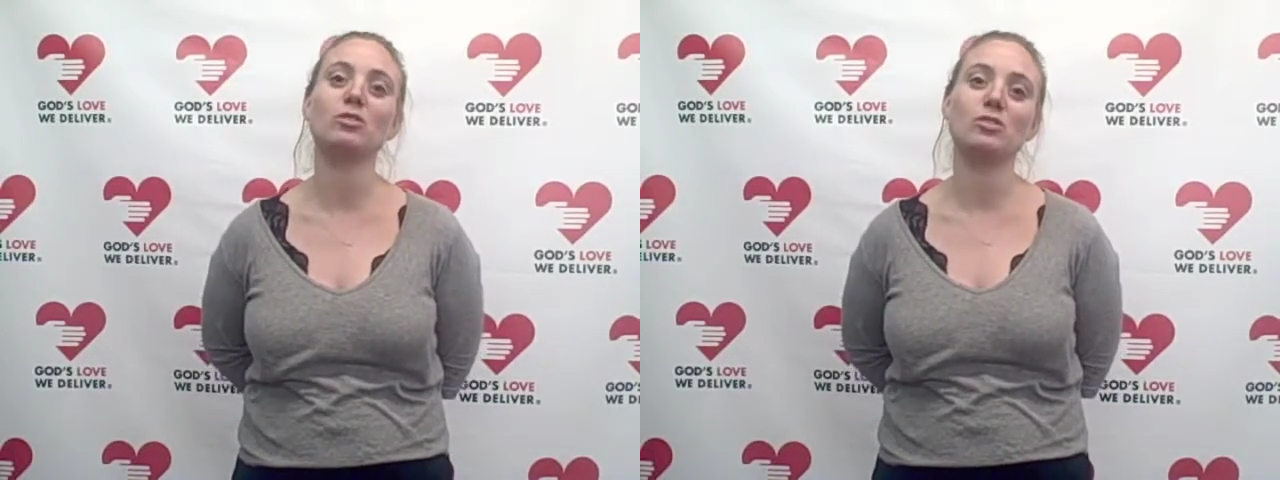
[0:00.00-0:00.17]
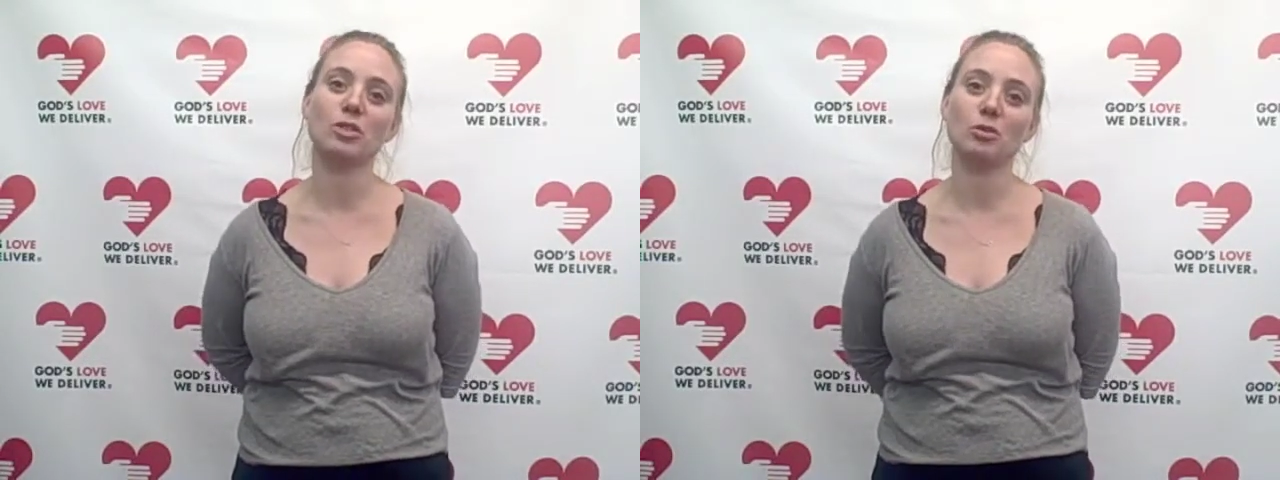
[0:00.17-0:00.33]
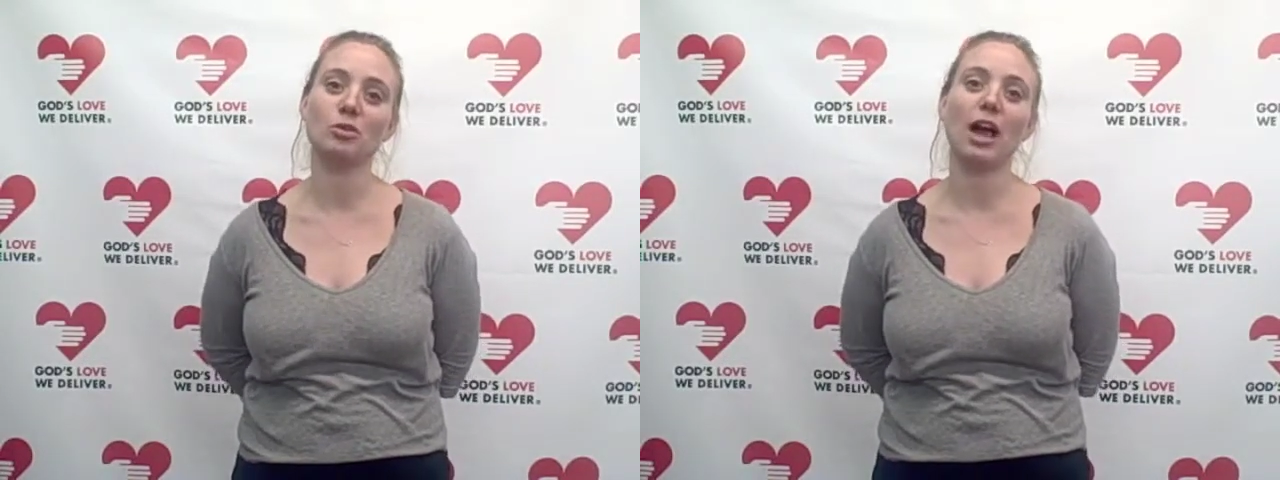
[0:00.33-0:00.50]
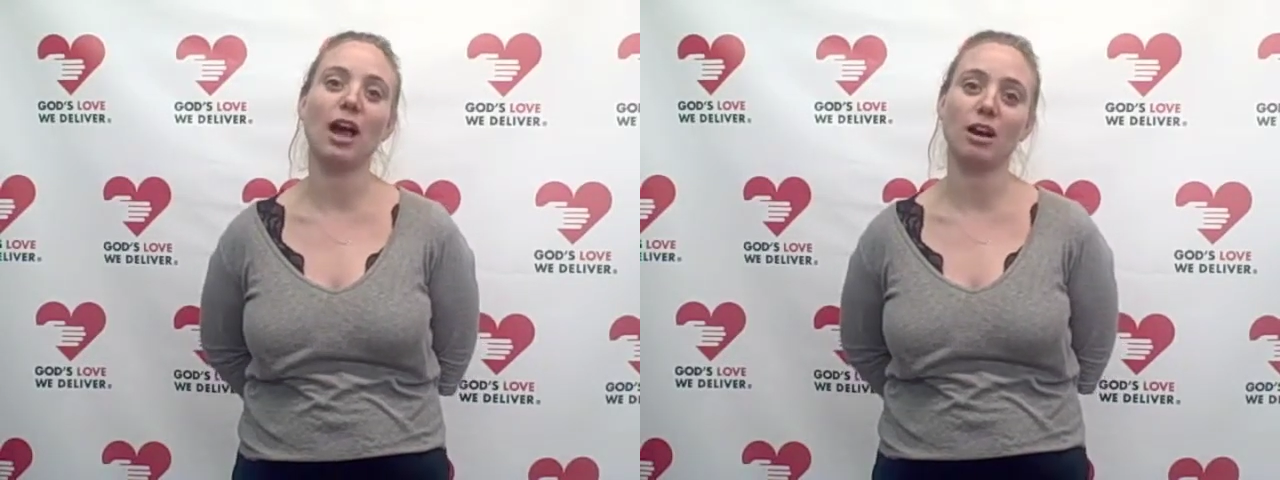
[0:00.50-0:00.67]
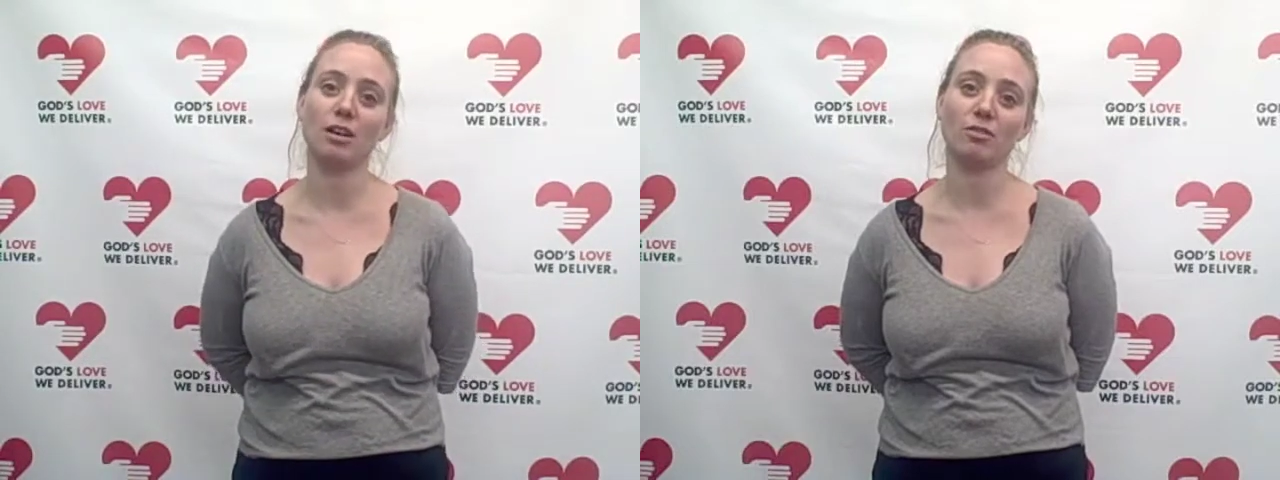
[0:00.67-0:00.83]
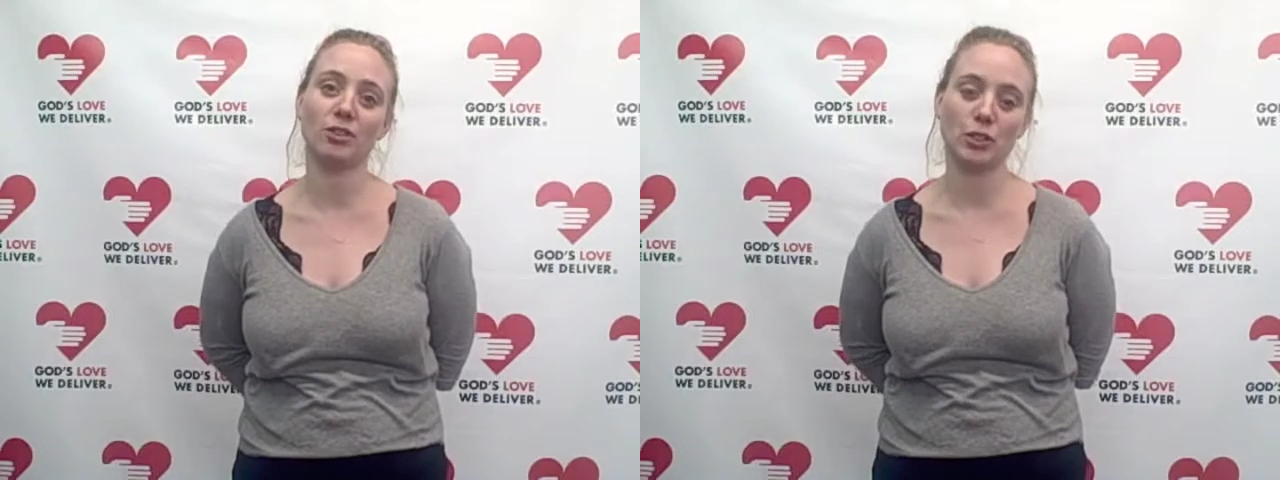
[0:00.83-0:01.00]
don't
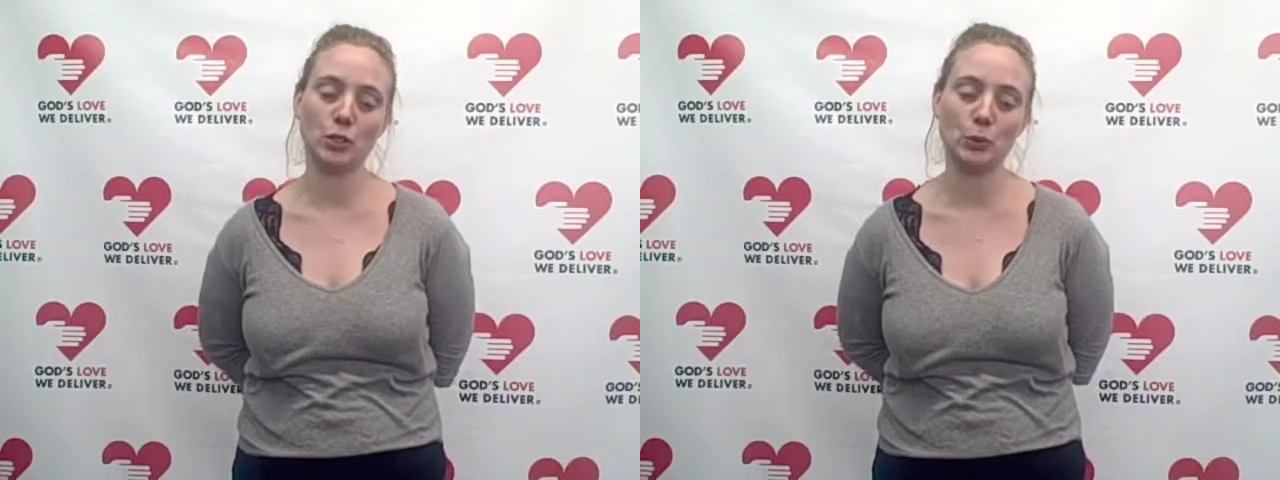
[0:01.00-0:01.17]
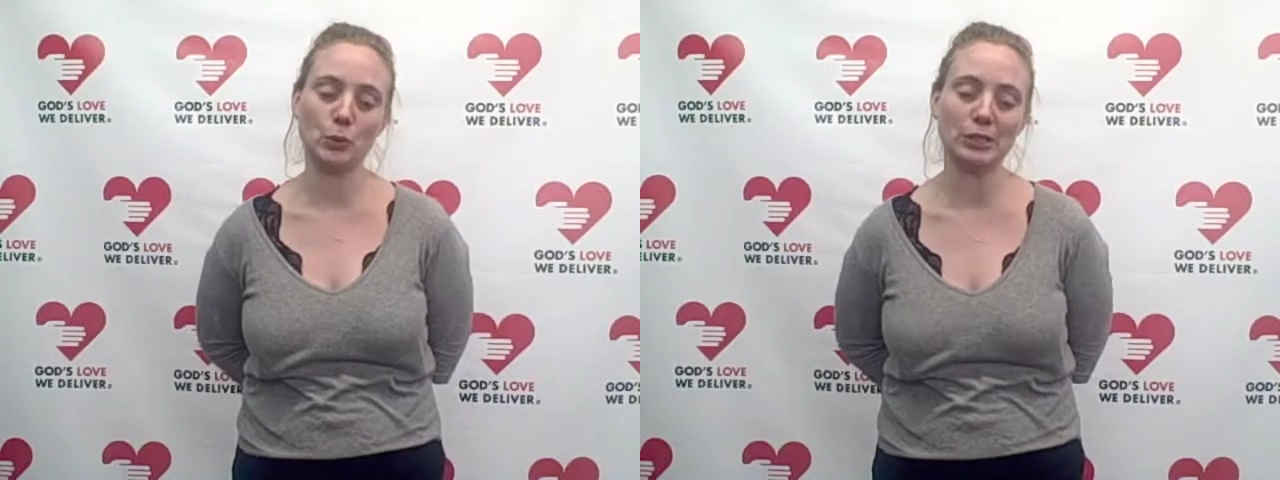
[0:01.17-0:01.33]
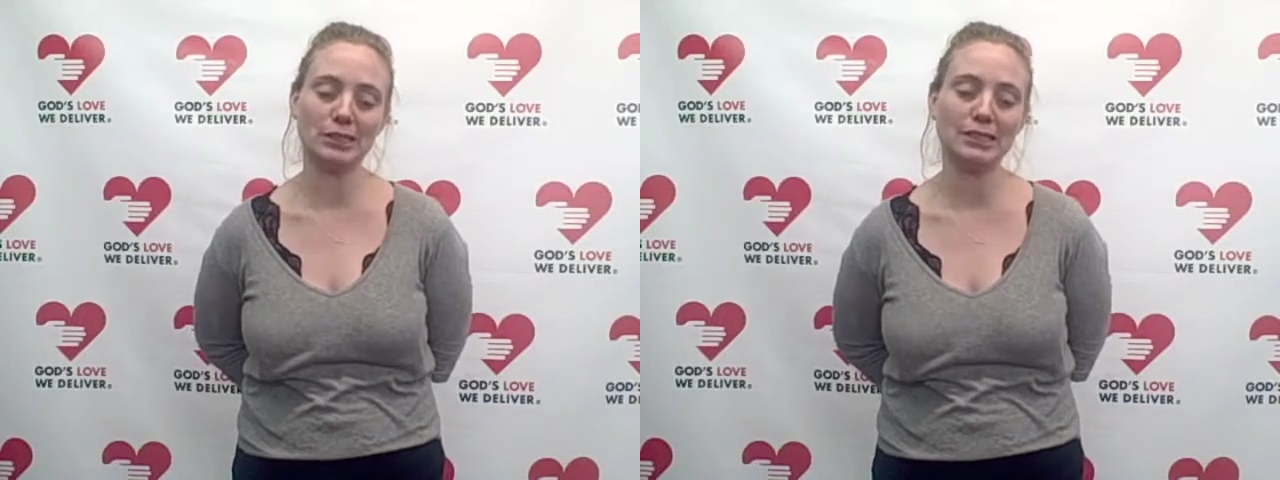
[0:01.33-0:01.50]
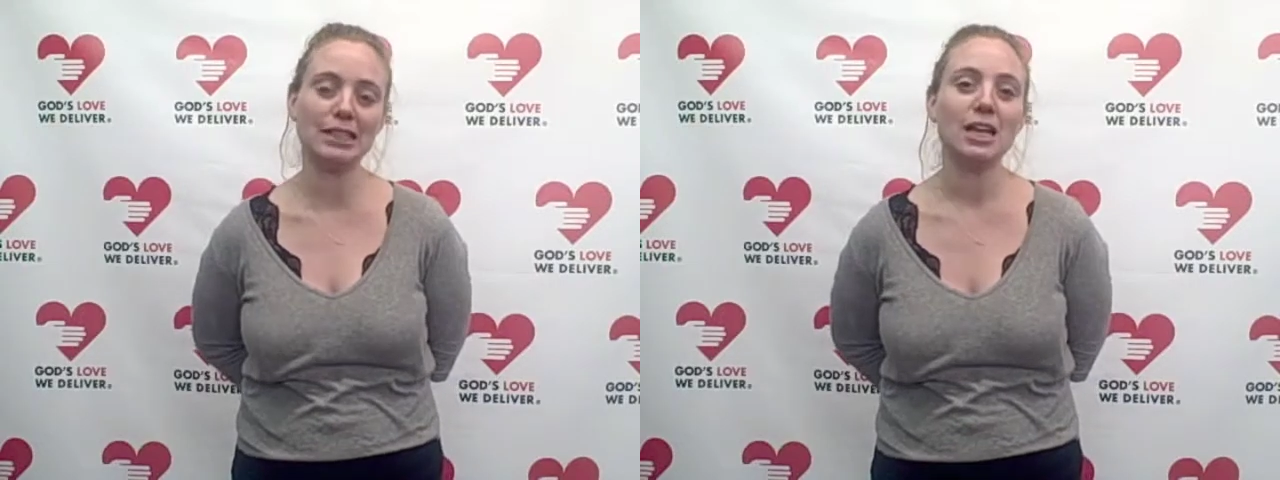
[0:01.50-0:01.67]
have a cure.